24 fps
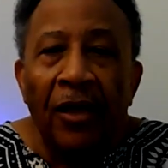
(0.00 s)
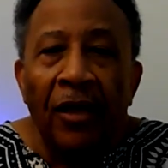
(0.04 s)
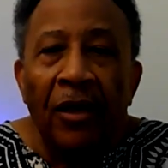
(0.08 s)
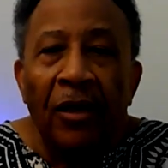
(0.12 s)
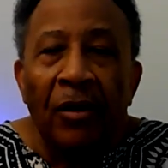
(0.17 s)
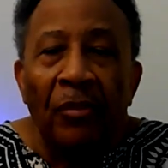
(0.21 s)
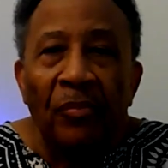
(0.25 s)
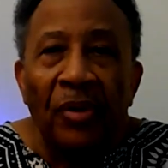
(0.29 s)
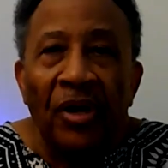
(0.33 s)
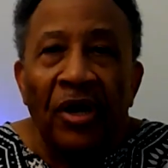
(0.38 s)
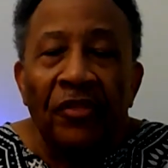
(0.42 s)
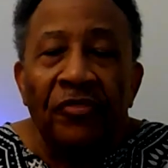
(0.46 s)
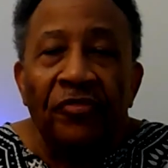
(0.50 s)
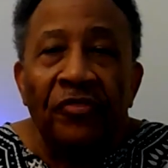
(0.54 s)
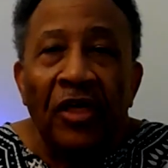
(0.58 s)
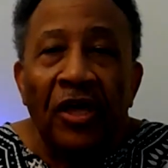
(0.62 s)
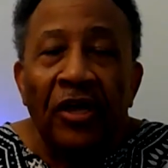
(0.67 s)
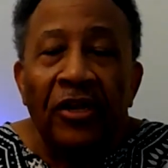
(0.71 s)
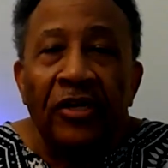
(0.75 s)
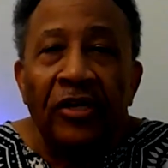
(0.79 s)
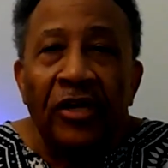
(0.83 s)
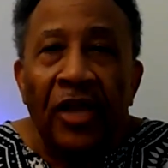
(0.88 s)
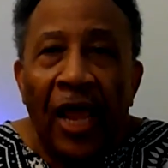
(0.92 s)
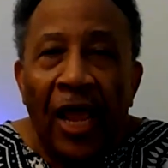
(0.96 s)
But the
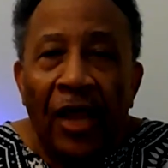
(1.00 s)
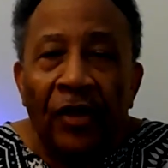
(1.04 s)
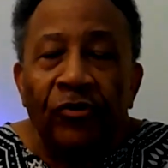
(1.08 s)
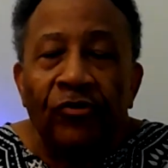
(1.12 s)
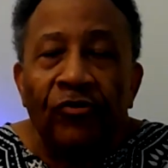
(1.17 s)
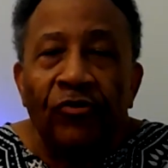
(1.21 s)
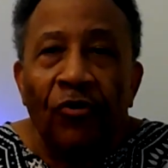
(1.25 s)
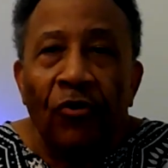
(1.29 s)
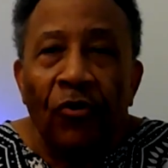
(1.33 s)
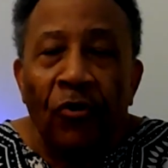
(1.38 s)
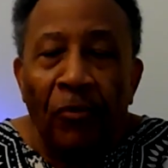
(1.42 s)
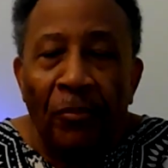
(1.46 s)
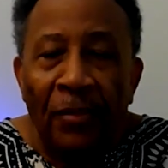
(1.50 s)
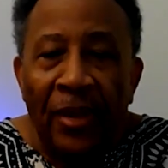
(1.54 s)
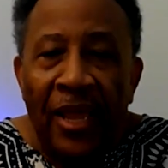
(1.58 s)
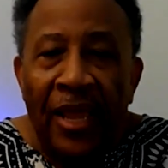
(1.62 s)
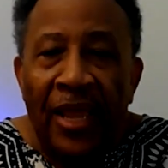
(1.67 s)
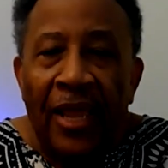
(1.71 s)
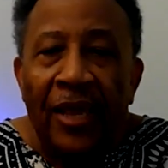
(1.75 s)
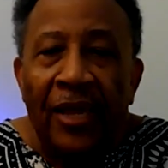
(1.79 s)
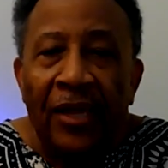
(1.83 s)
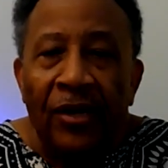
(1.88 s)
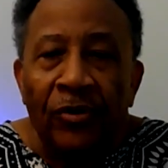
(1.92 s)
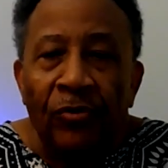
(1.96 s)
natural
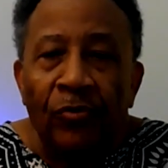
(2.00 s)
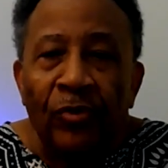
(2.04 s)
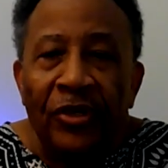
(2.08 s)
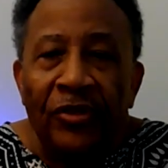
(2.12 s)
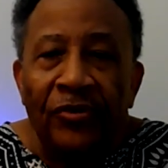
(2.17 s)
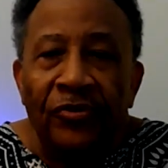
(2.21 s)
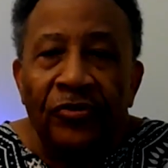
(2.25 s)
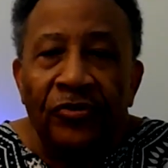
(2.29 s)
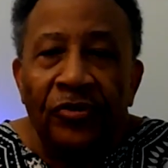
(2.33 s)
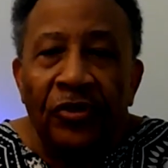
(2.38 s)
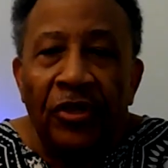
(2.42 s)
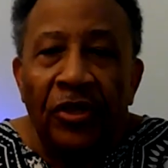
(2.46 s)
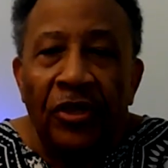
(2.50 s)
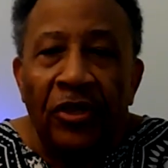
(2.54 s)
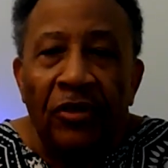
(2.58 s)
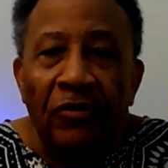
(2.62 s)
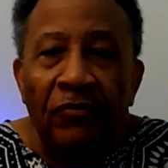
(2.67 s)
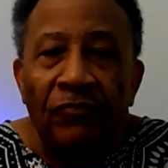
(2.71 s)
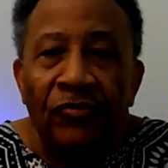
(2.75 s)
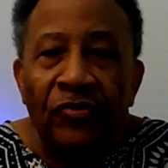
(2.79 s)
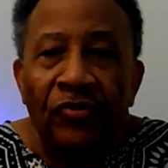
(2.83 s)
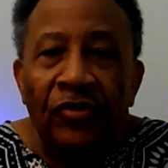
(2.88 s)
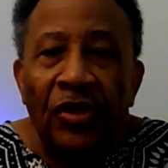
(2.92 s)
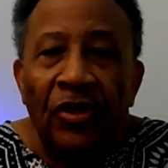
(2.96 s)
man
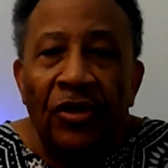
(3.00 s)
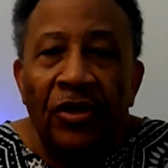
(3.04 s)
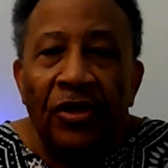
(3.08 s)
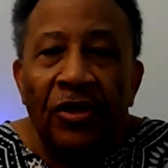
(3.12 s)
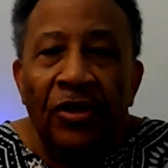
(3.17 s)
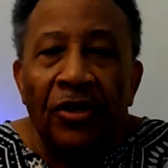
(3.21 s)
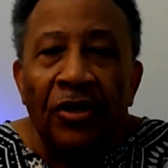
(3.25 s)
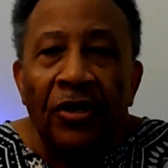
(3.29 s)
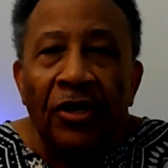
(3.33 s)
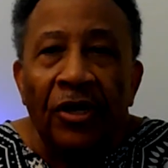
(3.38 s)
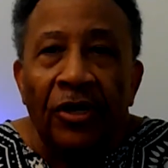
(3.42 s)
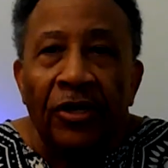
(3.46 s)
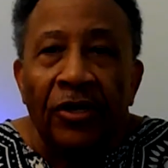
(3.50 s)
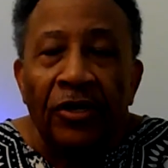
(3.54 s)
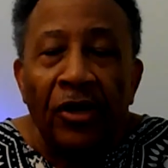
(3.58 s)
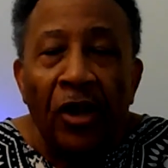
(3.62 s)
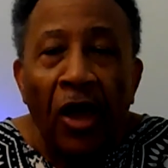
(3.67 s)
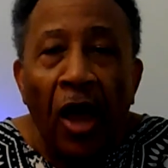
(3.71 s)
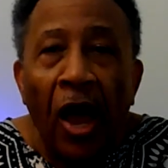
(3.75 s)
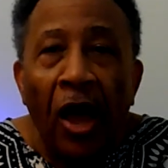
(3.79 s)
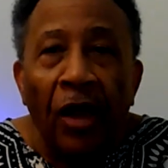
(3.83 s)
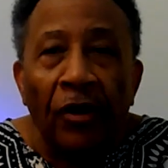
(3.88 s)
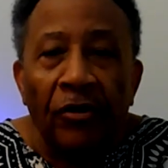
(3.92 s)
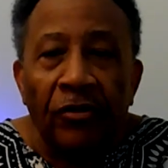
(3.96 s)
receives
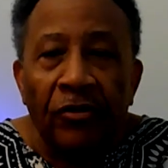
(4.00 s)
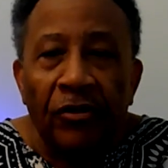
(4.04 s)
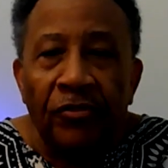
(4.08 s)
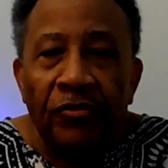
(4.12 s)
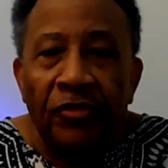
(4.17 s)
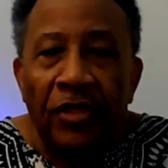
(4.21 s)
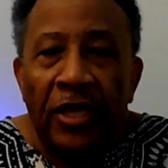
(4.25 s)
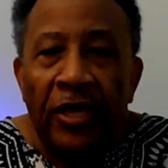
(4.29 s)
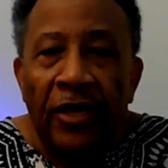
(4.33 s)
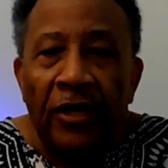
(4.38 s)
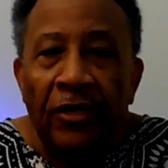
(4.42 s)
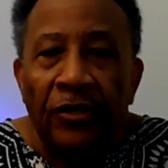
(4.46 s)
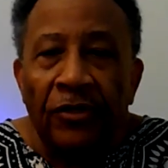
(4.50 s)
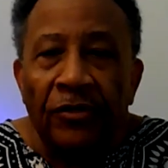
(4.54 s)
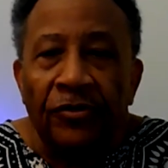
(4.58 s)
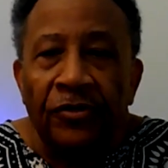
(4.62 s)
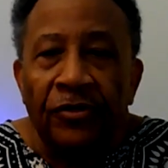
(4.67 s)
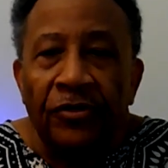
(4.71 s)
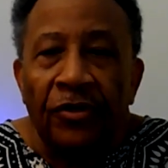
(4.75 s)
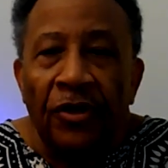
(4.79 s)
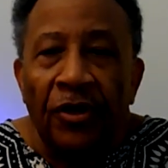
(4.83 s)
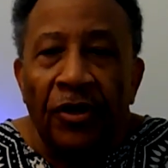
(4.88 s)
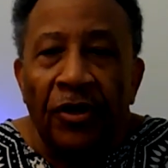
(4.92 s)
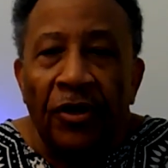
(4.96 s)
not the
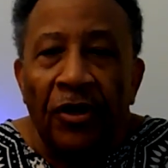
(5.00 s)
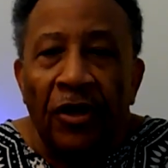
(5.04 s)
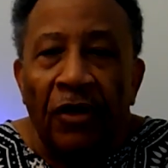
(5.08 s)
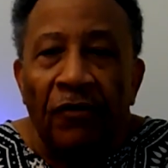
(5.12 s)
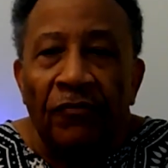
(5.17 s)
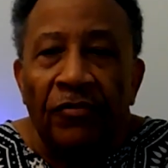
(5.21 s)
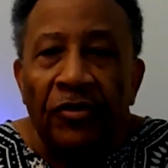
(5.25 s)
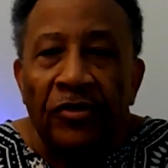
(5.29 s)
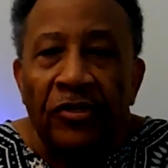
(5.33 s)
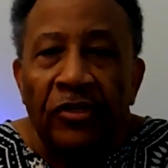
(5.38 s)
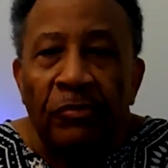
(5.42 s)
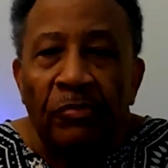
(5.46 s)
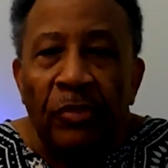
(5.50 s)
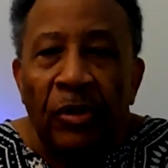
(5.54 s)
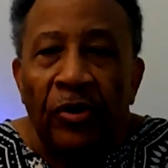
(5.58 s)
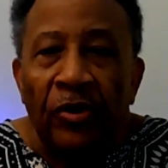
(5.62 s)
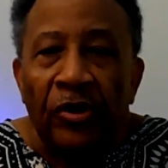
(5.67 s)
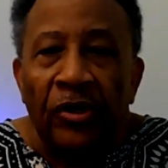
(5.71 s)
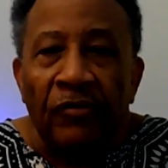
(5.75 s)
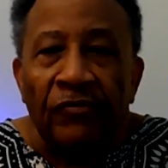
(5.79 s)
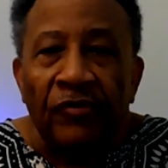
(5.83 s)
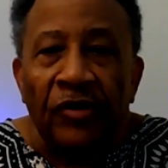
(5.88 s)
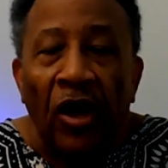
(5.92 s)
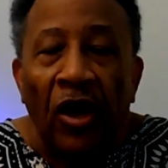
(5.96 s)
things of the Spirit
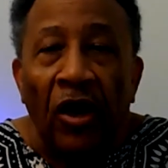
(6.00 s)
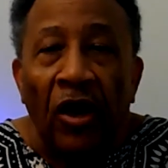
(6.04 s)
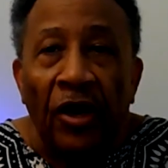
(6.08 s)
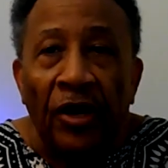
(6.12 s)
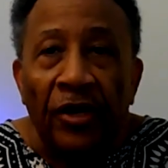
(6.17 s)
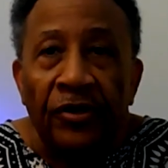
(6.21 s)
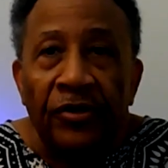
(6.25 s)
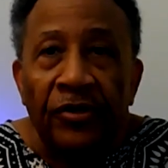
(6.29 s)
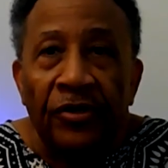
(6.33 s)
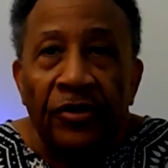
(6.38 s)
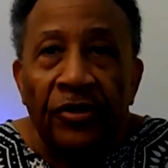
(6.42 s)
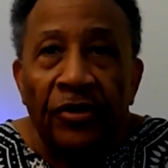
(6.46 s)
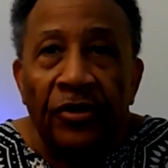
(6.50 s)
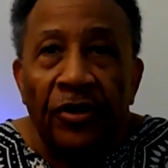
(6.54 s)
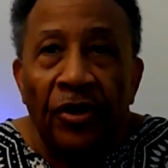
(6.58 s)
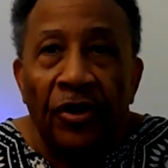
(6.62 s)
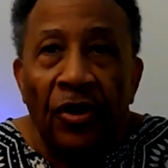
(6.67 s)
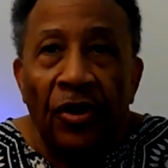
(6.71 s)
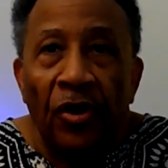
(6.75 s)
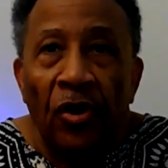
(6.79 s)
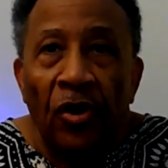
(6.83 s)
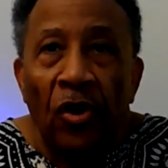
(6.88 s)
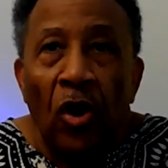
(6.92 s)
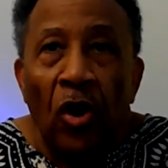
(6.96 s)
of God,
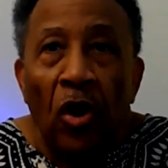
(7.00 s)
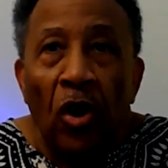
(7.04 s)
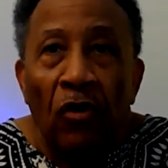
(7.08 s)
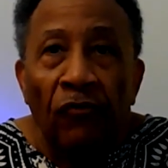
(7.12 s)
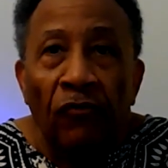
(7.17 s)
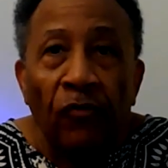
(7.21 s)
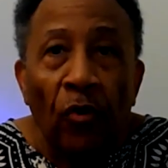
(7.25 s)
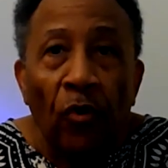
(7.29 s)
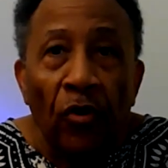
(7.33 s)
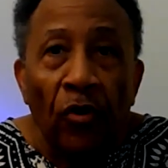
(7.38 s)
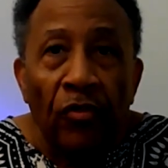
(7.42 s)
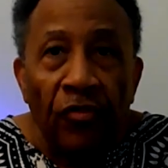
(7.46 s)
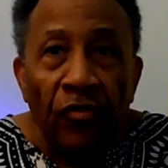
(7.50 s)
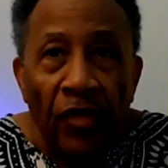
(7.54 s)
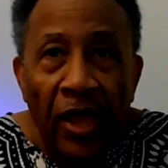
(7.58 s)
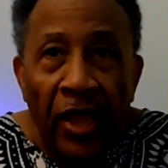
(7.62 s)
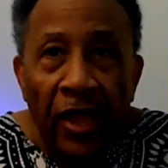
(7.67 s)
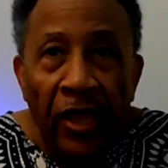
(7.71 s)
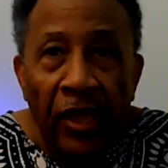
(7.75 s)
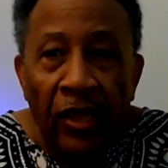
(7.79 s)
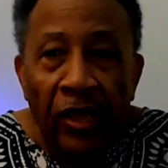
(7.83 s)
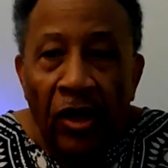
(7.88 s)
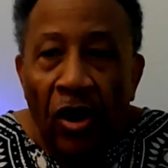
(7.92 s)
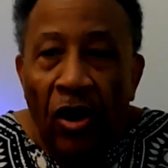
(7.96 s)
for
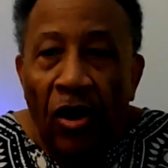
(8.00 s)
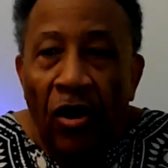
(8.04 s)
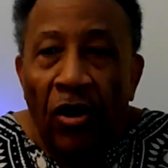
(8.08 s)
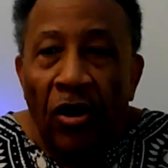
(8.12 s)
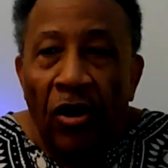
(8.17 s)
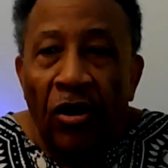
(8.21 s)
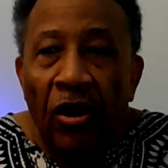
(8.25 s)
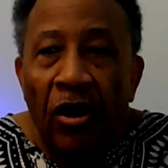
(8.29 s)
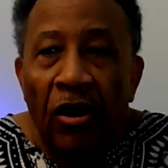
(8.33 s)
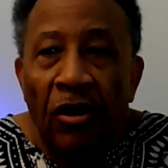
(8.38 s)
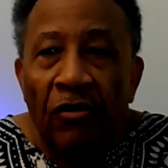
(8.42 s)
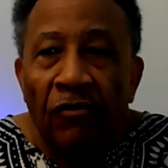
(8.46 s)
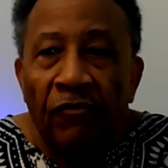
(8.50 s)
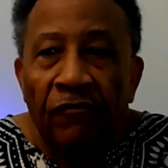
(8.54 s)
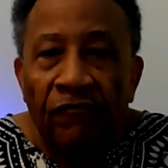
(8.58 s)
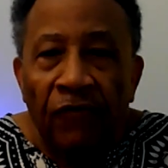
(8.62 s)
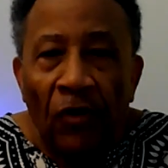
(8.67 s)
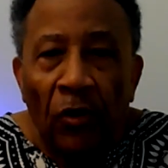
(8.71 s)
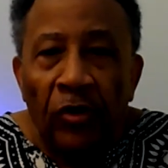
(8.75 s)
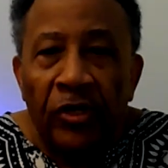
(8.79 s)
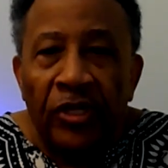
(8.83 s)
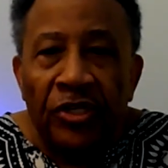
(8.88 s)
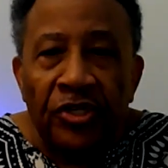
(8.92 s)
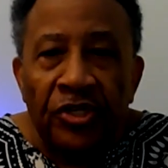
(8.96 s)
they are
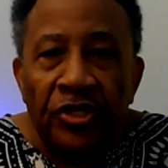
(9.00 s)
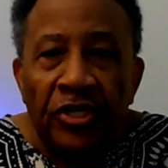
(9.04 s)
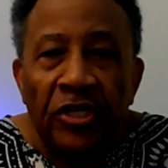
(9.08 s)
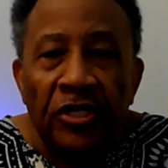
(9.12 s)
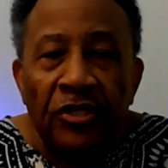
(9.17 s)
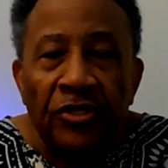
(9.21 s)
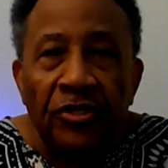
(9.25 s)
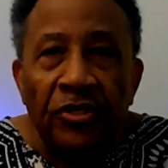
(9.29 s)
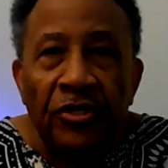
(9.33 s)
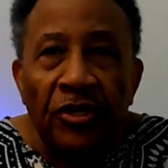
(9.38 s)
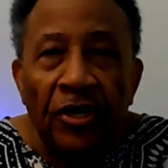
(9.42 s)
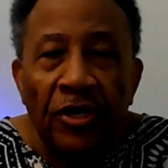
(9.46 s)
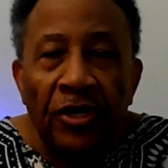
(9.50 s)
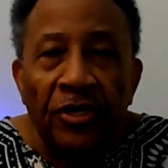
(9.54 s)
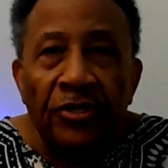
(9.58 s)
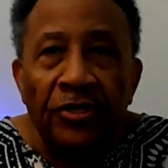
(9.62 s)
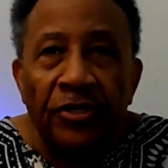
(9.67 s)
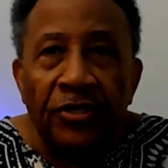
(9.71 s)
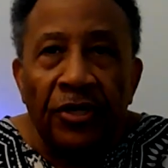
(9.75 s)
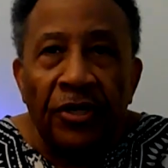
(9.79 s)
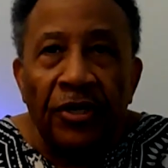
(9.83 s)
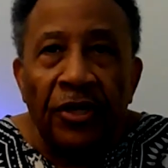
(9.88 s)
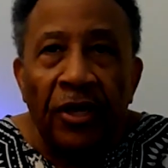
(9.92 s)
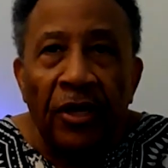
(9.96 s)
foolishness
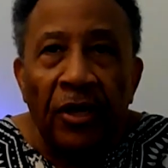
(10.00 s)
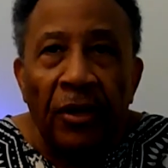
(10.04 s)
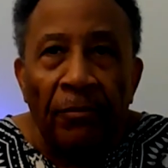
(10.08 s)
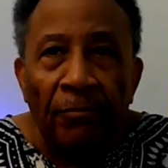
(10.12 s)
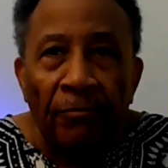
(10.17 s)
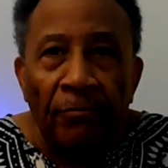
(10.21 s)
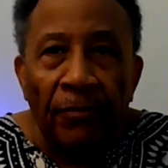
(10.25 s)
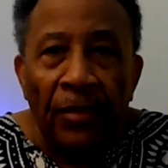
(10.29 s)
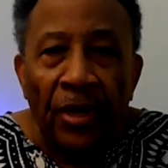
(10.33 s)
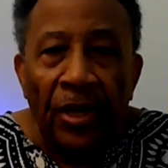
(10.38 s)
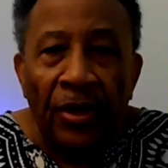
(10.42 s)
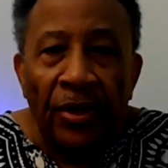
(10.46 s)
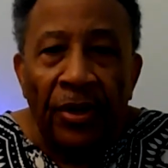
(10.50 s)
unto him.